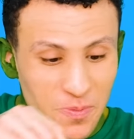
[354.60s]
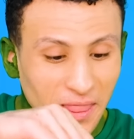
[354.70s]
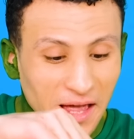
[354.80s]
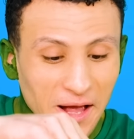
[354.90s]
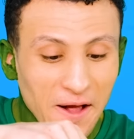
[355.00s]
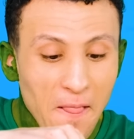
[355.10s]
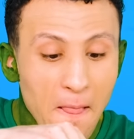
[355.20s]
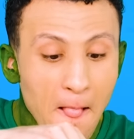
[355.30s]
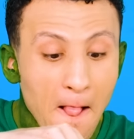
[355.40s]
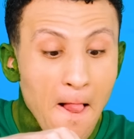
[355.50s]
lollipop.
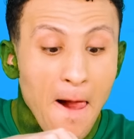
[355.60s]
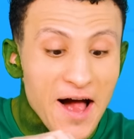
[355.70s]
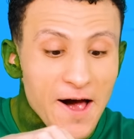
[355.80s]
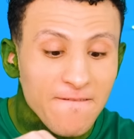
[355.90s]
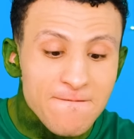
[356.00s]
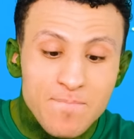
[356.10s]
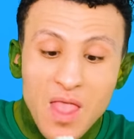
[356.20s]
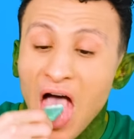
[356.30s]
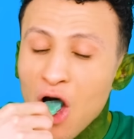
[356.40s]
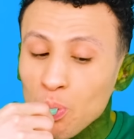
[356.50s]
Let's see what's
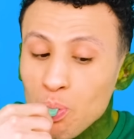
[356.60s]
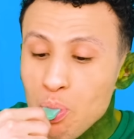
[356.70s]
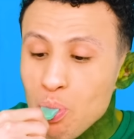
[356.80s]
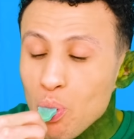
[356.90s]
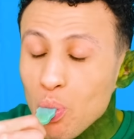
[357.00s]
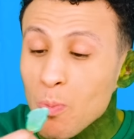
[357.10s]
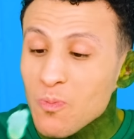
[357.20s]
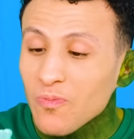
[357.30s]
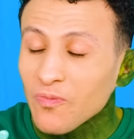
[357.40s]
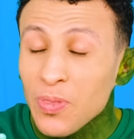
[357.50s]
in here.
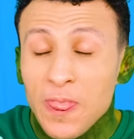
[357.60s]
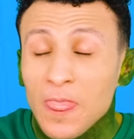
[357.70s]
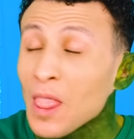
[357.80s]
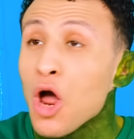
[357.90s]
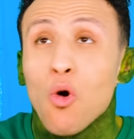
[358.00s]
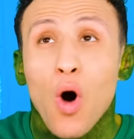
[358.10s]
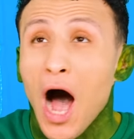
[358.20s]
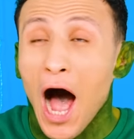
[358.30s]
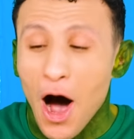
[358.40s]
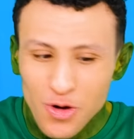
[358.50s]
Oh, Pop
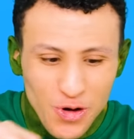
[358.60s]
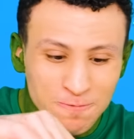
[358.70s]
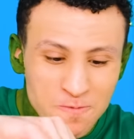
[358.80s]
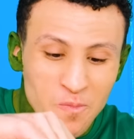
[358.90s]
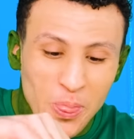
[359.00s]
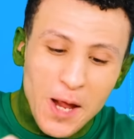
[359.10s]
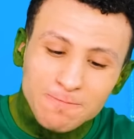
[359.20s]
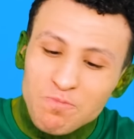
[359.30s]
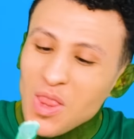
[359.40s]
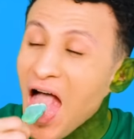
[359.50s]
Rocks! Cool!